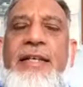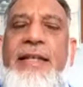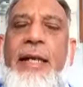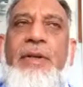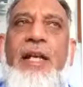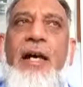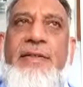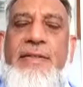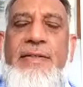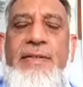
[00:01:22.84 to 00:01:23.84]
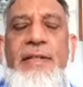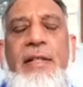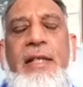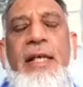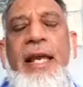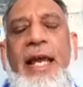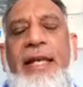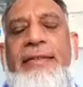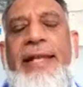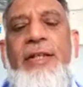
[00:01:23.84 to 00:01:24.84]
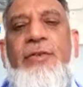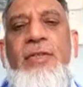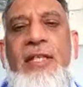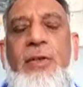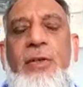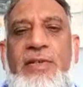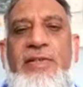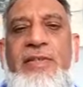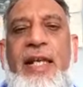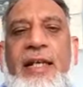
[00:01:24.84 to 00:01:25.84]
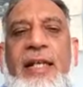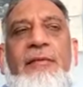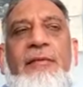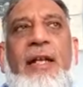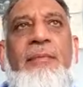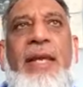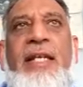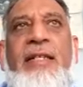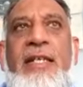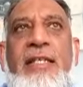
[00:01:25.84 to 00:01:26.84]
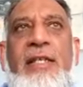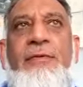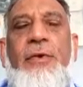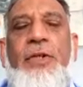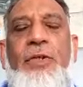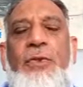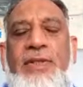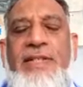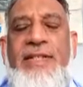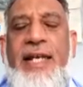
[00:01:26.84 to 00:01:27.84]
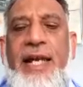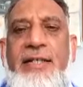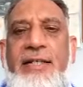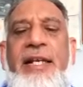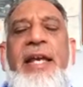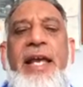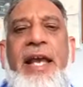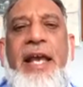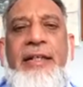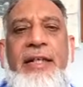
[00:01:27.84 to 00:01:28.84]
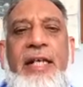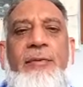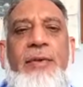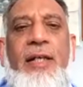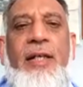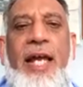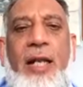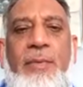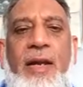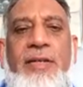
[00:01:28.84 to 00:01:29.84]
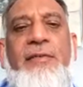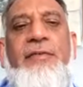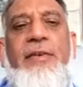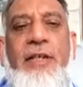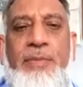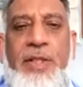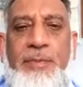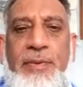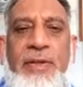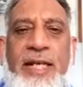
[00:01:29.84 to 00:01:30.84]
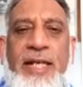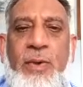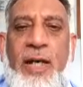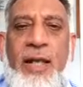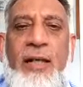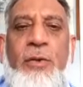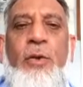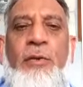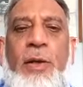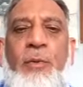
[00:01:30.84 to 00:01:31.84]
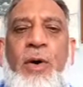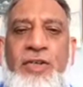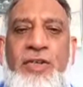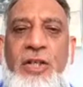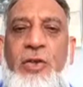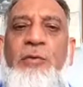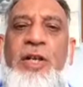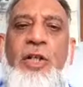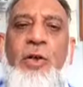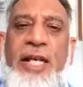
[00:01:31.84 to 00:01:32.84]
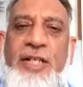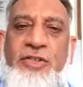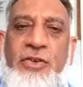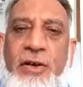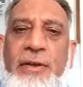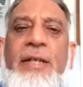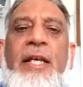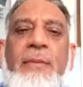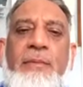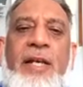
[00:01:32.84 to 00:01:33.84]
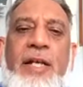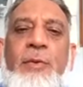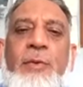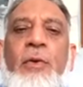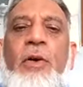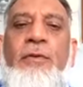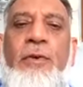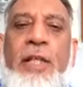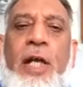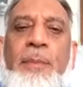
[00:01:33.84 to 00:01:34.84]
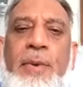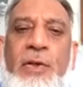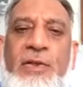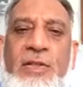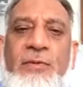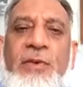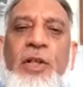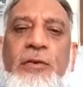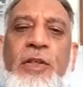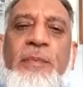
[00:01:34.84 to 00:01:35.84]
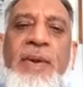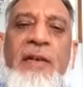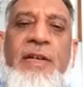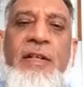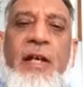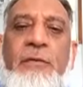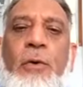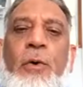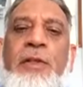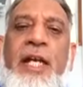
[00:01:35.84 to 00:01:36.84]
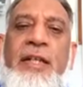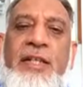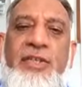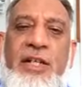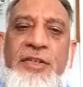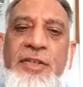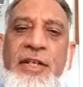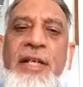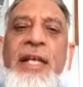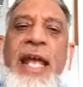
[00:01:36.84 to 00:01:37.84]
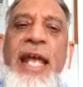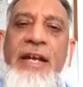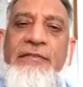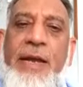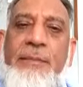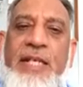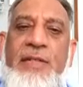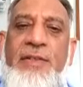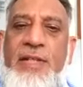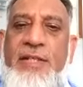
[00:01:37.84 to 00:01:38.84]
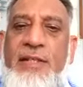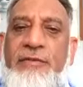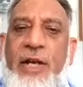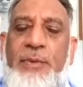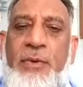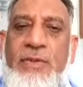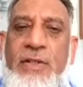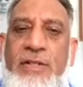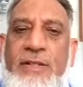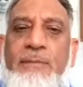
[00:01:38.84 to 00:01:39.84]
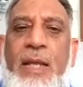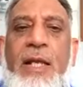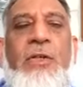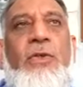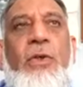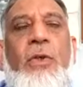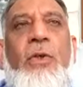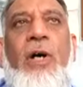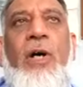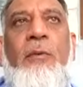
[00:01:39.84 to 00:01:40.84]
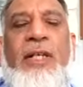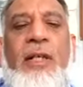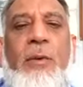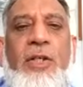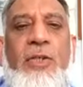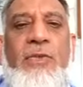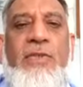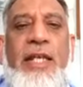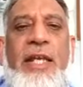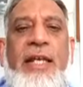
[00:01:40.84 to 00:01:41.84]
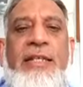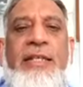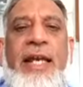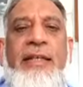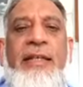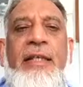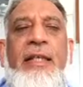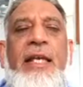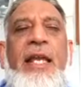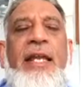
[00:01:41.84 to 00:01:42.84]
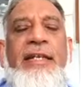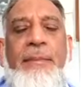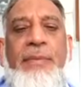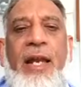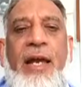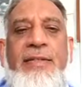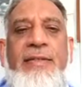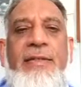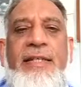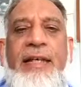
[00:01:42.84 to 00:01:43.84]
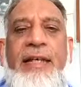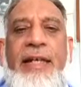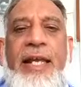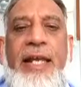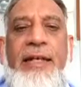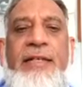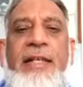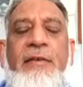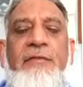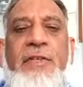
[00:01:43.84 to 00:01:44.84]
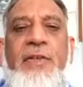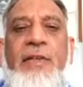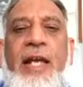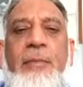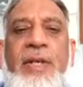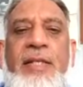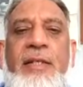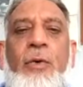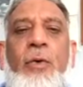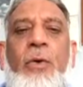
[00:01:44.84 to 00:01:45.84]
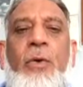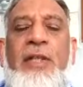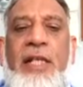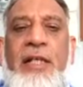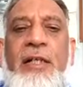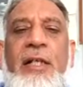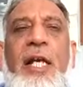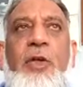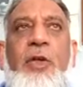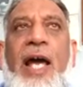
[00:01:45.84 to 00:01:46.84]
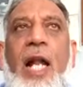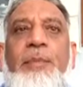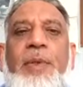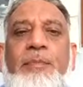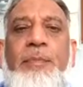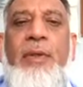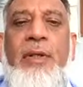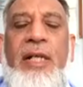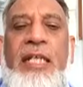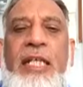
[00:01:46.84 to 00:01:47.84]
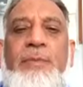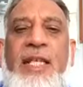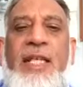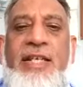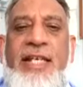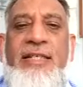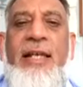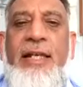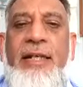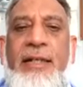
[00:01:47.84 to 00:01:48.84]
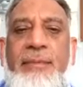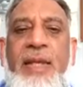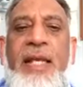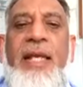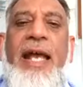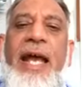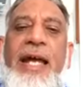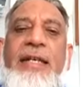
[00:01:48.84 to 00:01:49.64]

and nebulizers and tell you the sequence, then it will make it easy for you to understand, and it will help lots of other people as well who will be watching your video later on, because we'll hopefully upload this video for the benefit of all the other children and families with cystic fibrosis. So what I want to say is that the nebulizers and inhalers and physiotherapies are all there to help people keep their chest clear and